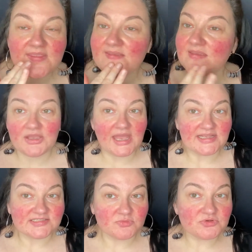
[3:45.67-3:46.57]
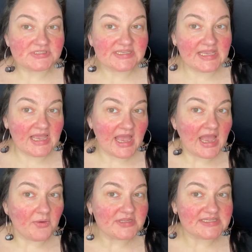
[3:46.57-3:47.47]
Okay, so we'll see
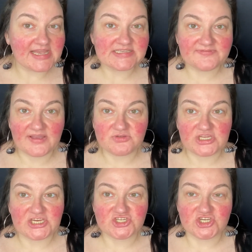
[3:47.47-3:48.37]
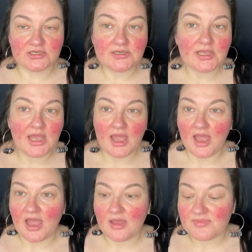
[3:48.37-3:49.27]
how it takes foundation.
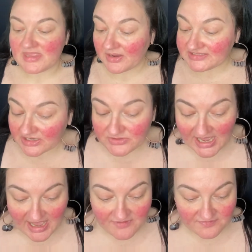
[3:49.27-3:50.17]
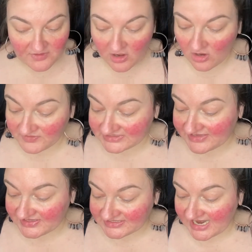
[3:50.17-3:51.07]
Now, I don't have, obviously,
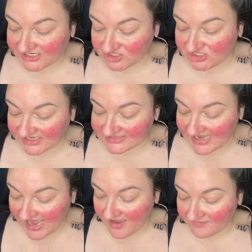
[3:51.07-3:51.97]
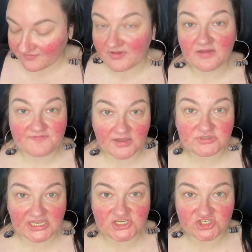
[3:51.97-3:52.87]
this collection doesn't have a
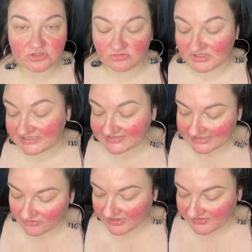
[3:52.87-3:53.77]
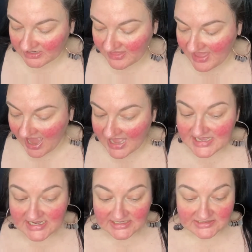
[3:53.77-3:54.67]
foundation or a concealer or anything like that.
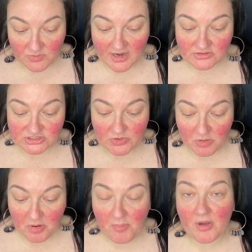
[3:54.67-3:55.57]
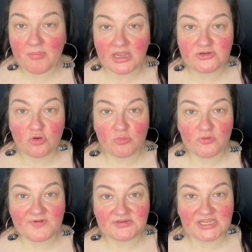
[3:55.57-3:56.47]
So what I'll do, I'll pop on my normal
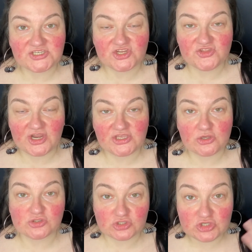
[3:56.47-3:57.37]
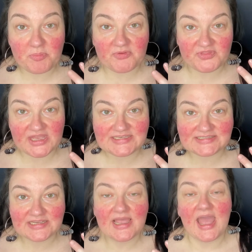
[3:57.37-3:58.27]
foundation that I use on top of this.
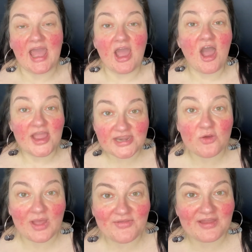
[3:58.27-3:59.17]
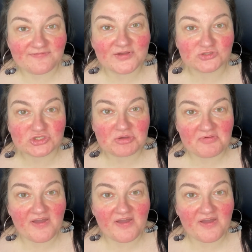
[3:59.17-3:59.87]
I know how that feels on top of other